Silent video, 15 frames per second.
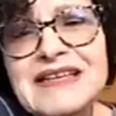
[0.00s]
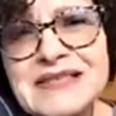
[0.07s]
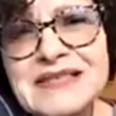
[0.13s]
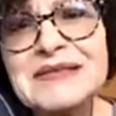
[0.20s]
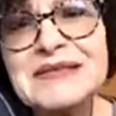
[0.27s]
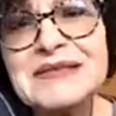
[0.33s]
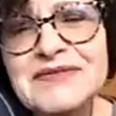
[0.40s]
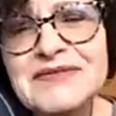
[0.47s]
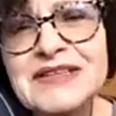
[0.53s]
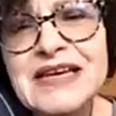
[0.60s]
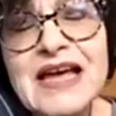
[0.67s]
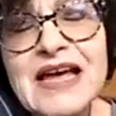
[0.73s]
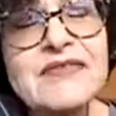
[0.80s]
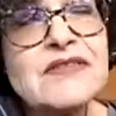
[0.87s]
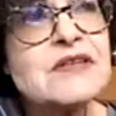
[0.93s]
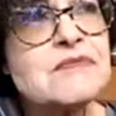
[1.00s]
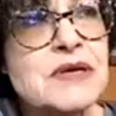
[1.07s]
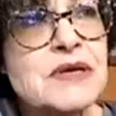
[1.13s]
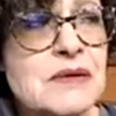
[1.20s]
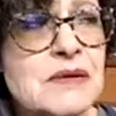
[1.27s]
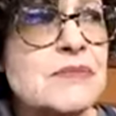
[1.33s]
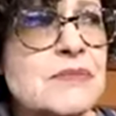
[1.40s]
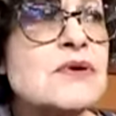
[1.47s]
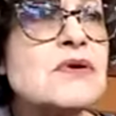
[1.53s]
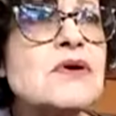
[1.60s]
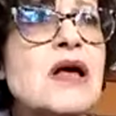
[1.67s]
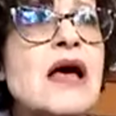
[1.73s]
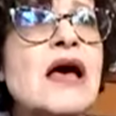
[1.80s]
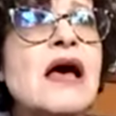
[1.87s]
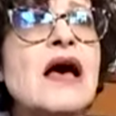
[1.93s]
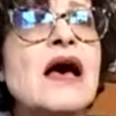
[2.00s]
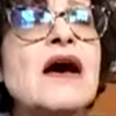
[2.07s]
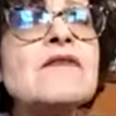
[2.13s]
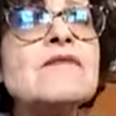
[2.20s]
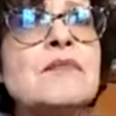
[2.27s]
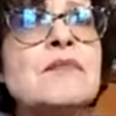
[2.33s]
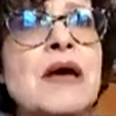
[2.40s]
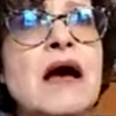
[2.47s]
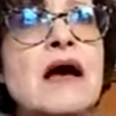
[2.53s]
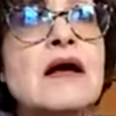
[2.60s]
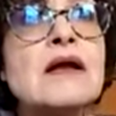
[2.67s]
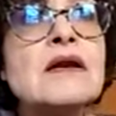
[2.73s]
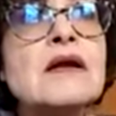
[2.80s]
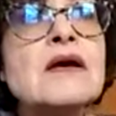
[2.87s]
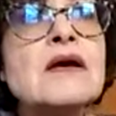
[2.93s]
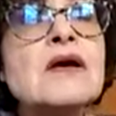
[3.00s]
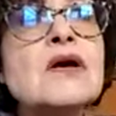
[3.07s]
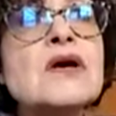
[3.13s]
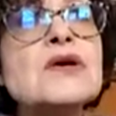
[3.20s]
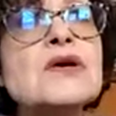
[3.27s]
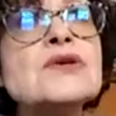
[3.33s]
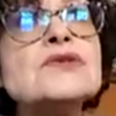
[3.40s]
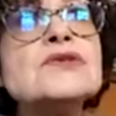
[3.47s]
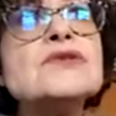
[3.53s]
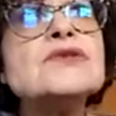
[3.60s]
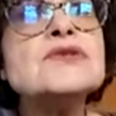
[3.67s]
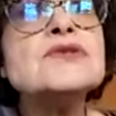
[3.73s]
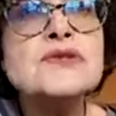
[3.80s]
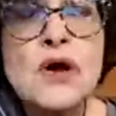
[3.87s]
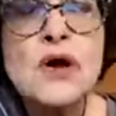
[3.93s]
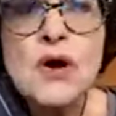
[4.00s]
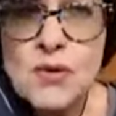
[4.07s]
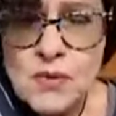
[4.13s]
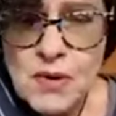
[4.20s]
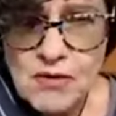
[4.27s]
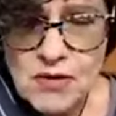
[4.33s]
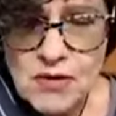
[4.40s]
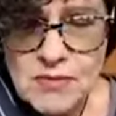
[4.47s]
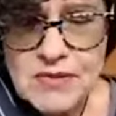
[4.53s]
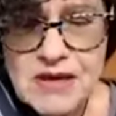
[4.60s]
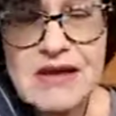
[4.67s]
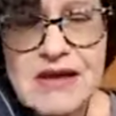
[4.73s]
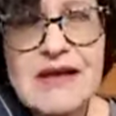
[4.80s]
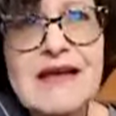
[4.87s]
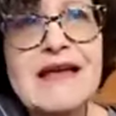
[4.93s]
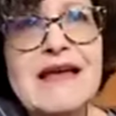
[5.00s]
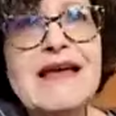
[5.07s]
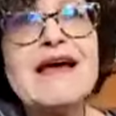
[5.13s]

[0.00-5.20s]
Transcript: It's lovely. And the people have been so welcoming